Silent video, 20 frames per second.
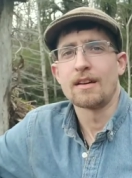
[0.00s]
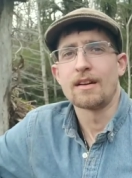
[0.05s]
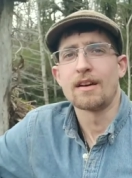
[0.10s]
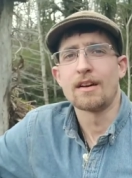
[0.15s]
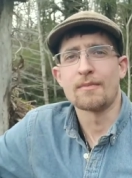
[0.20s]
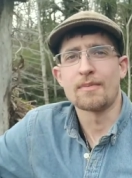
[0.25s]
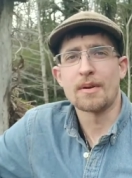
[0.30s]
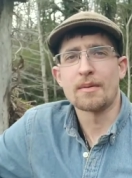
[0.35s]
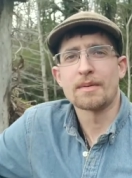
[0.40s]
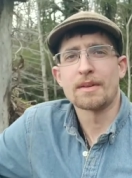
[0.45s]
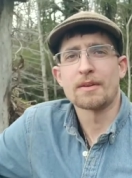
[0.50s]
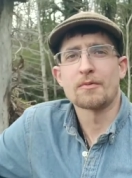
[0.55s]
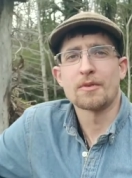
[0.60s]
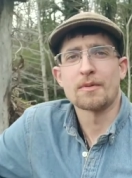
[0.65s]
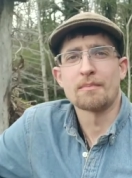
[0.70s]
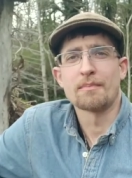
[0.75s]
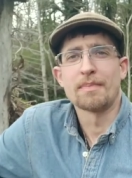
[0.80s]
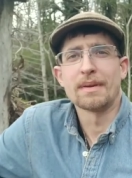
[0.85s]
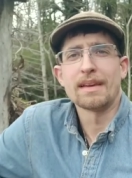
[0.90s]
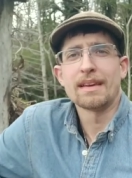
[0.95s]
I probably
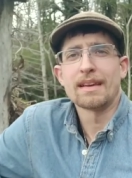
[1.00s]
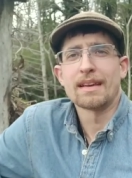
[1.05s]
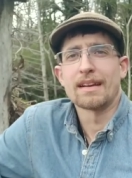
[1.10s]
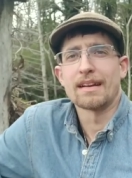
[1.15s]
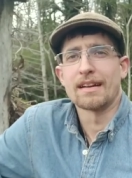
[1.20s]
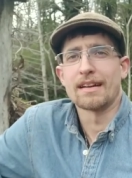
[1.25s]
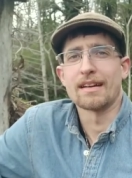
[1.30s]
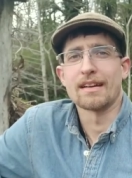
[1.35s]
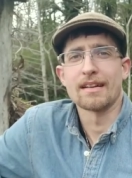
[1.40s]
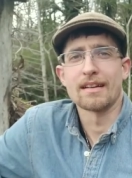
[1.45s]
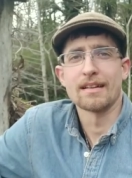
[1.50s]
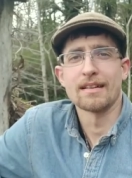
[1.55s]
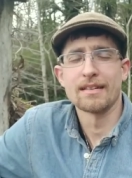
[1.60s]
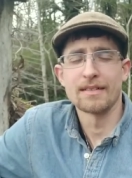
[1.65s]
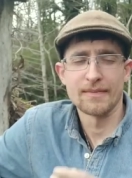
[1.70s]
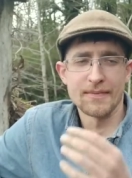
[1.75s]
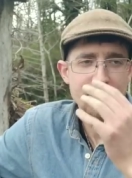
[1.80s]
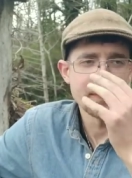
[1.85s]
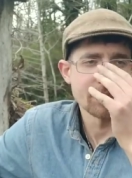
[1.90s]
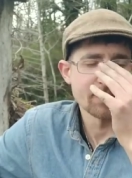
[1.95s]
wouldn't be here.
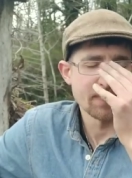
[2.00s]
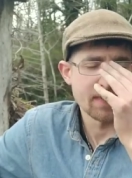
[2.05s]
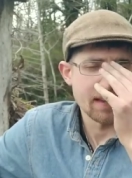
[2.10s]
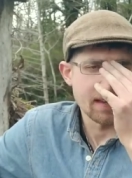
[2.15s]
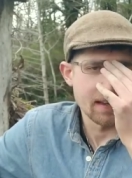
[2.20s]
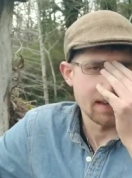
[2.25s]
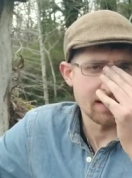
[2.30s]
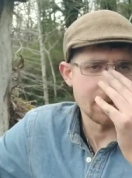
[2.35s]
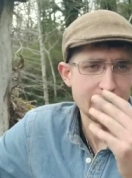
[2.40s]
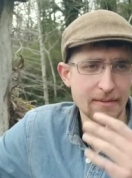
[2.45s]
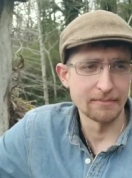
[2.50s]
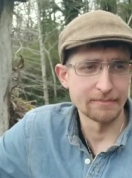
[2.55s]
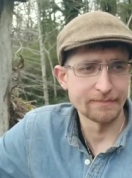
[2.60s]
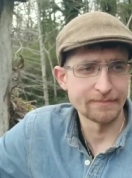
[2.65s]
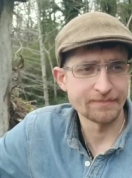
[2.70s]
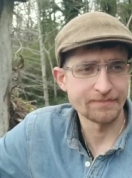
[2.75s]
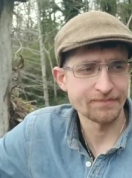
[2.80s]
Um,